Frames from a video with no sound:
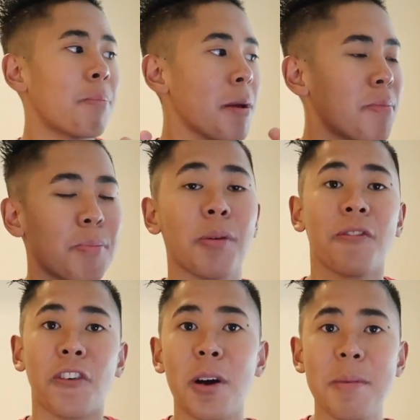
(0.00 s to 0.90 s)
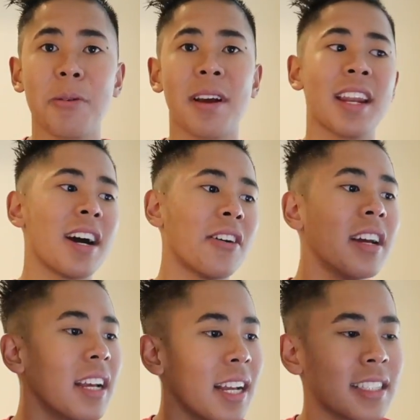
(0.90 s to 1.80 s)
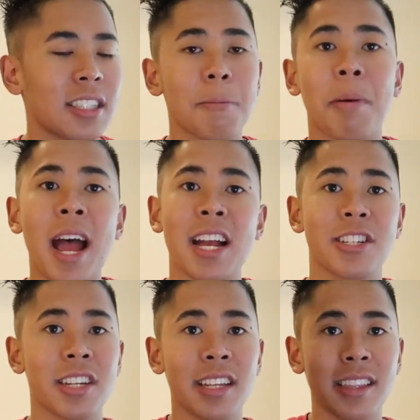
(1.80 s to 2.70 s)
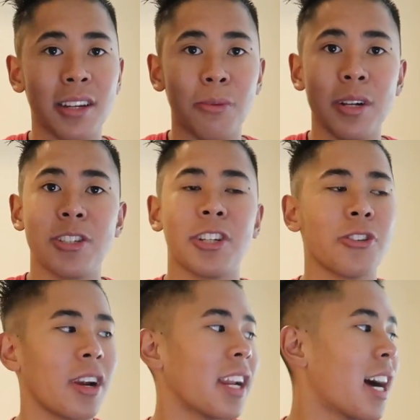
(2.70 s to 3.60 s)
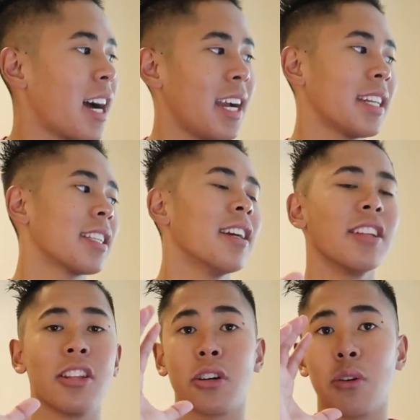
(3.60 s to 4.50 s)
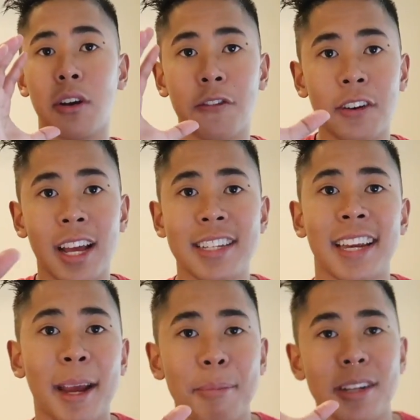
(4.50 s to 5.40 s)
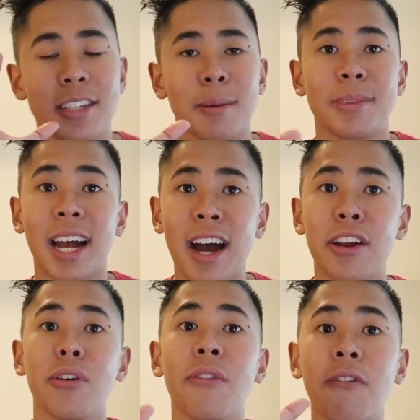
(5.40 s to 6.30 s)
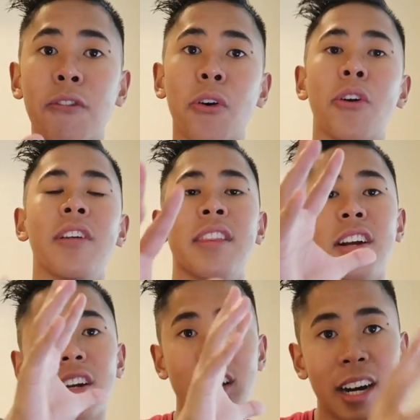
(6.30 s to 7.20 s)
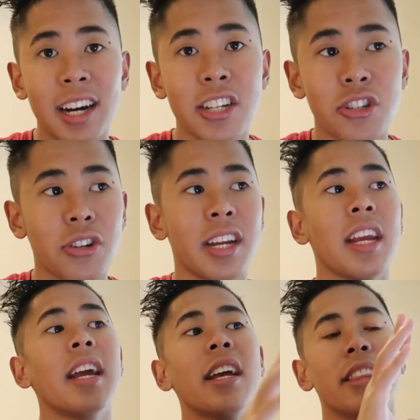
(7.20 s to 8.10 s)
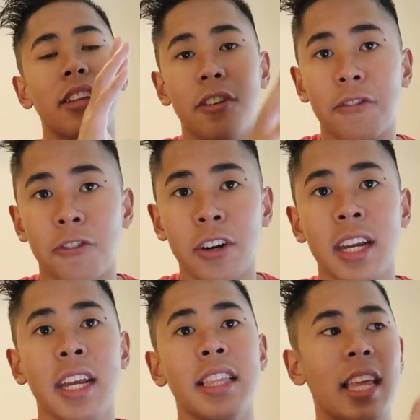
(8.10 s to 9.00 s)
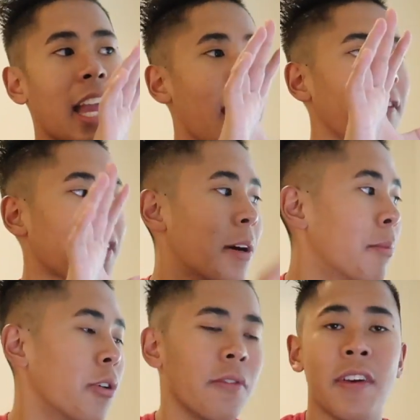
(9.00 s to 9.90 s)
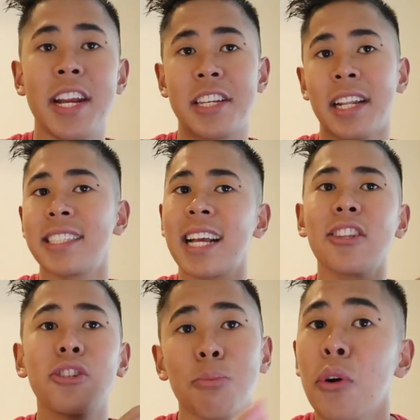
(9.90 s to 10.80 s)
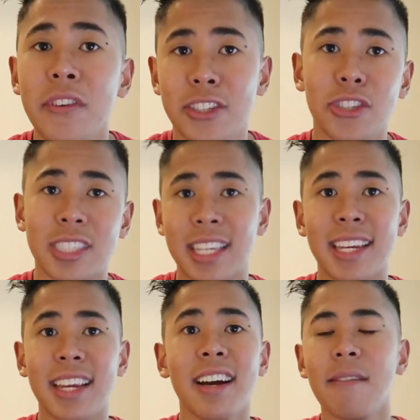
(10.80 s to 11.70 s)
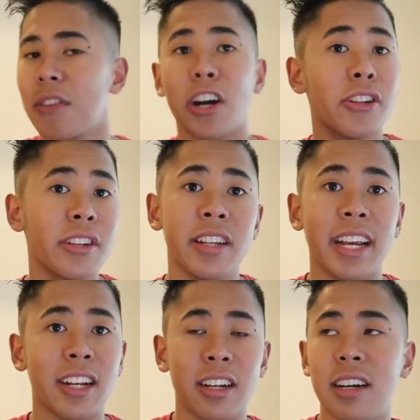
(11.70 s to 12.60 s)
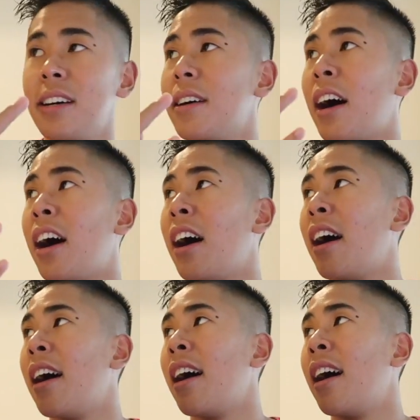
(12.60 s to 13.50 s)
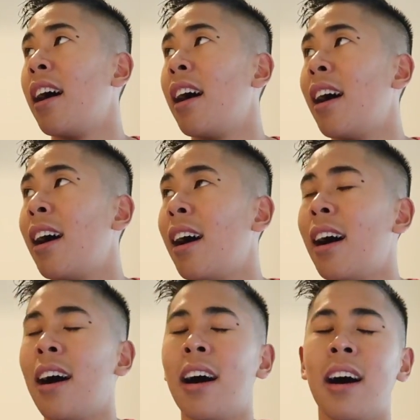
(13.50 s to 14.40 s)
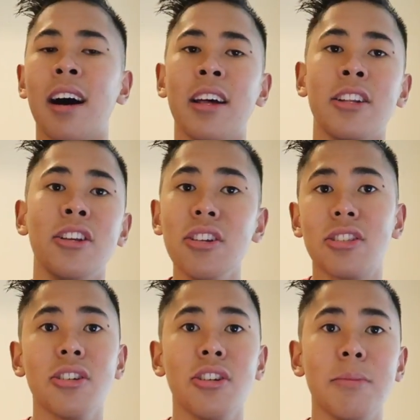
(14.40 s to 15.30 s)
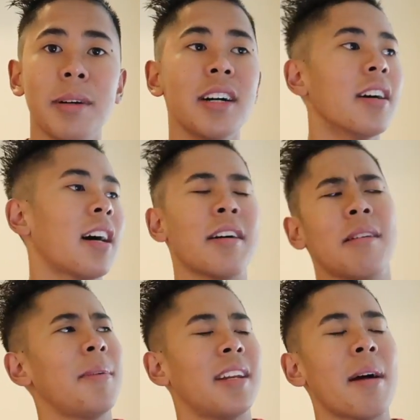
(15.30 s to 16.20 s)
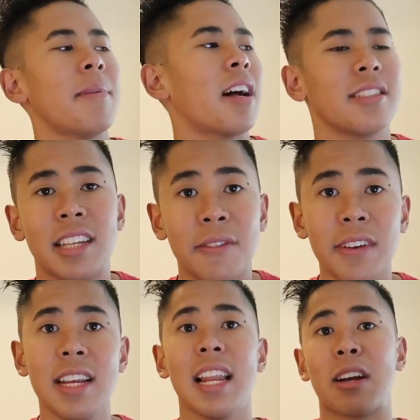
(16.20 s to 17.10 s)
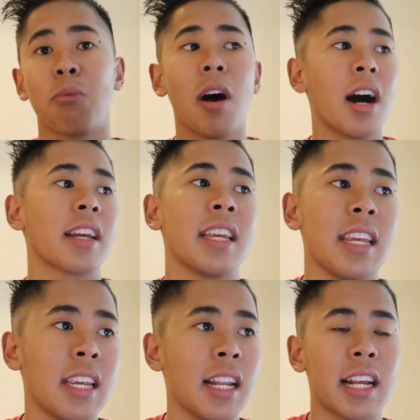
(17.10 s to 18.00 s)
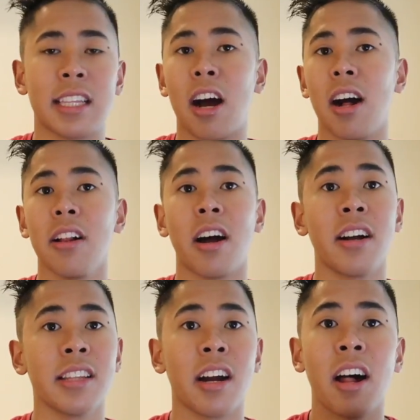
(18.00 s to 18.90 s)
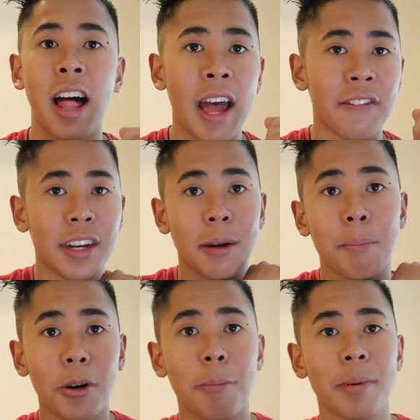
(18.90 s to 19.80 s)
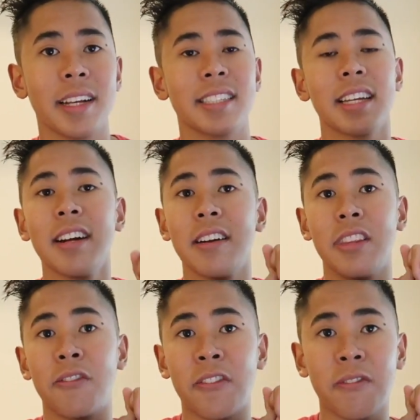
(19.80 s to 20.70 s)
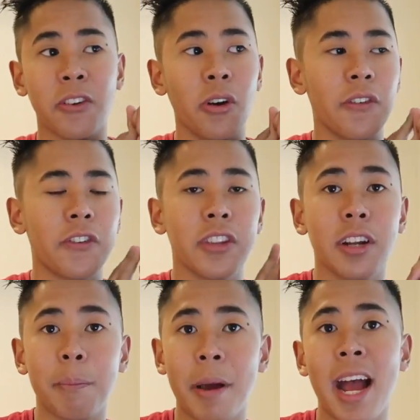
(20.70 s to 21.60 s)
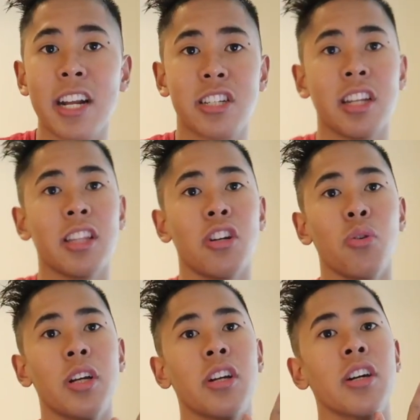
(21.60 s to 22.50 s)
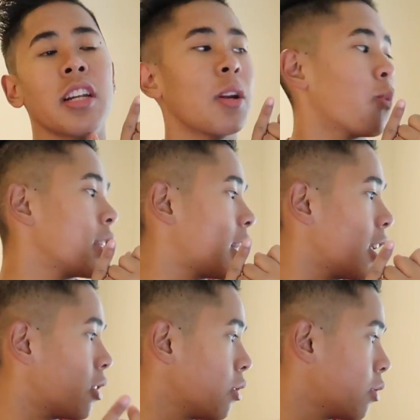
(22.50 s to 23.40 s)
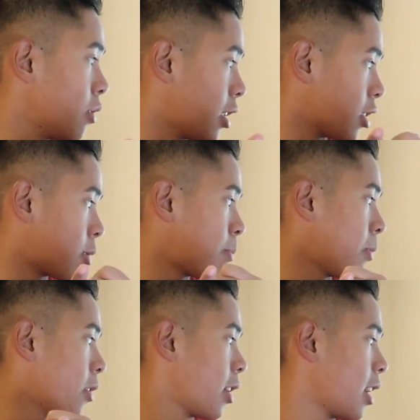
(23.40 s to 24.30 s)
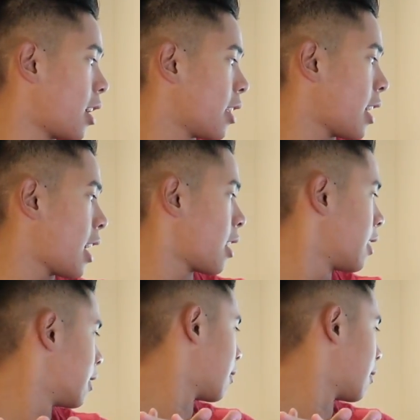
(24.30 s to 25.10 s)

The people performing right now, it's their passion, they're reaching great heights, they're going for that championship title for their country. They're free, they have like a motivation. It's like those movies you see on like, on YouTube, I mean on TV, like Rocky, like they're all having a purpose. They're going for their passion. They're doing good at what they do, their sport and all that.